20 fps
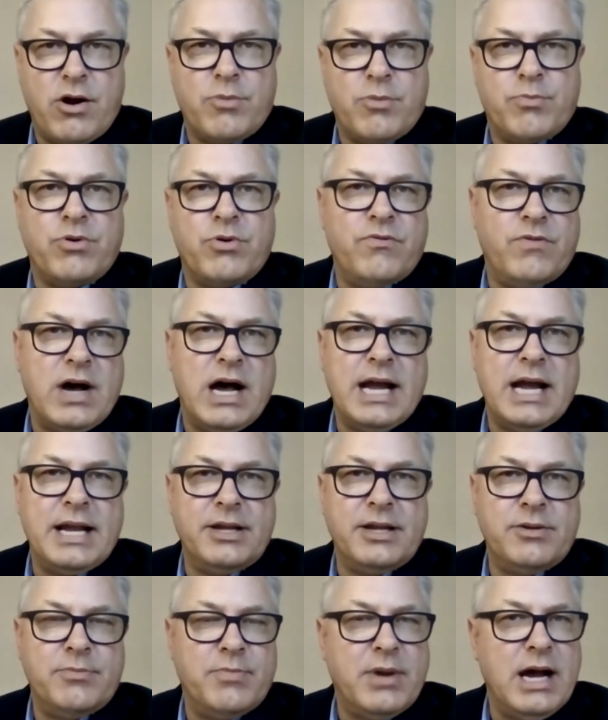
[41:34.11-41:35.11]
are
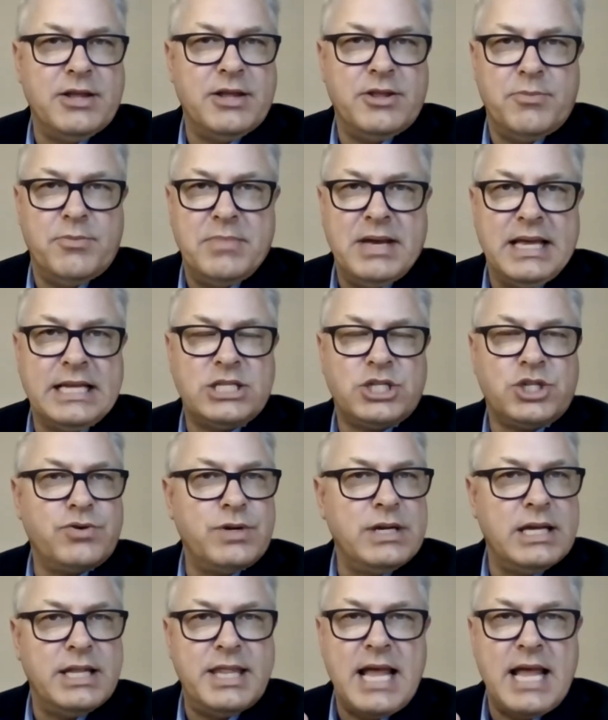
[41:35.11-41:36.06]
provided by the ministry,